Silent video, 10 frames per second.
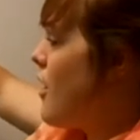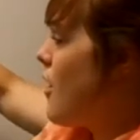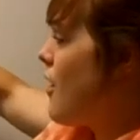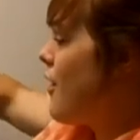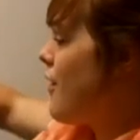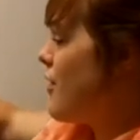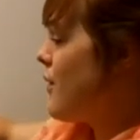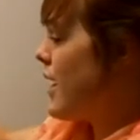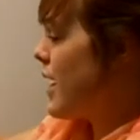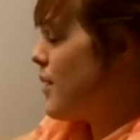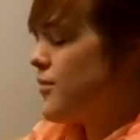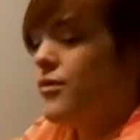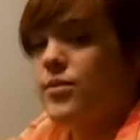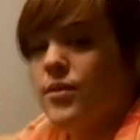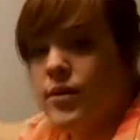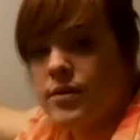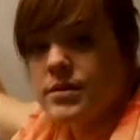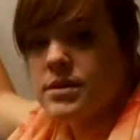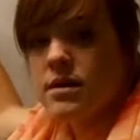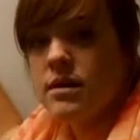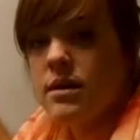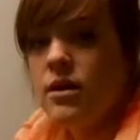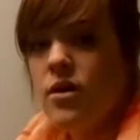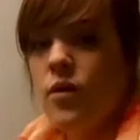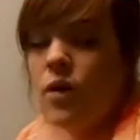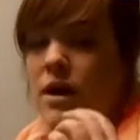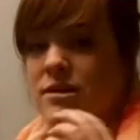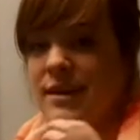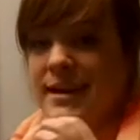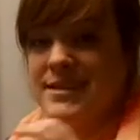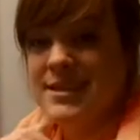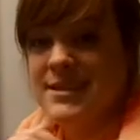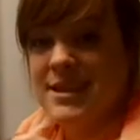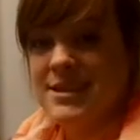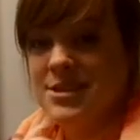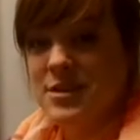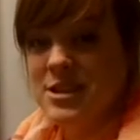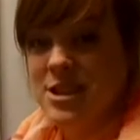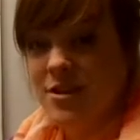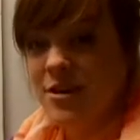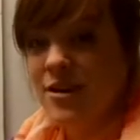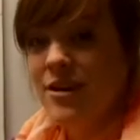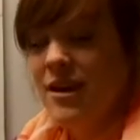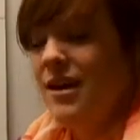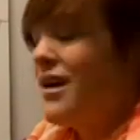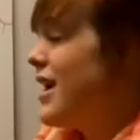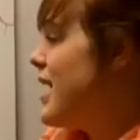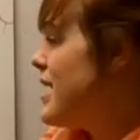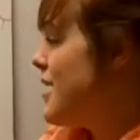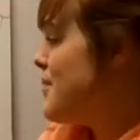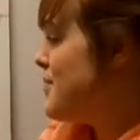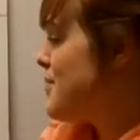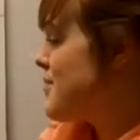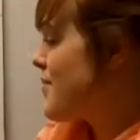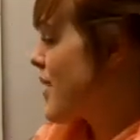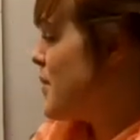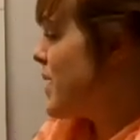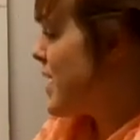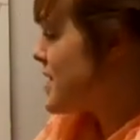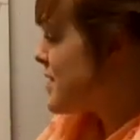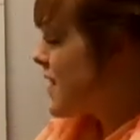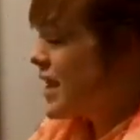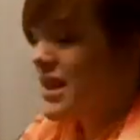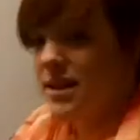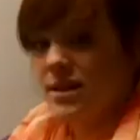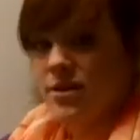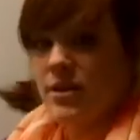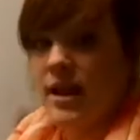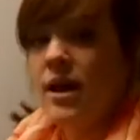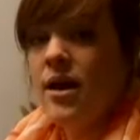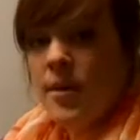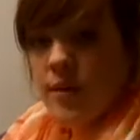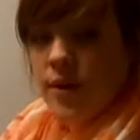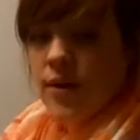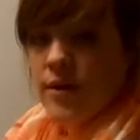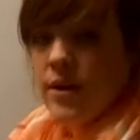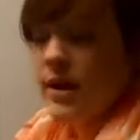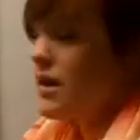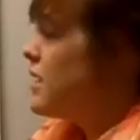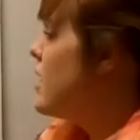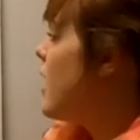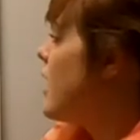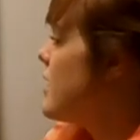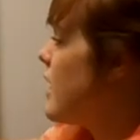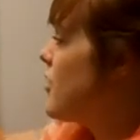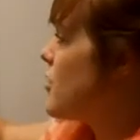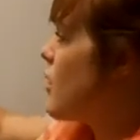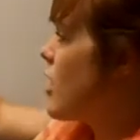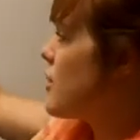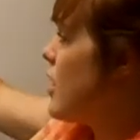all the way up from the roots. Water likes to stick to each other, and, um, and because of that, they literally pull uh, other water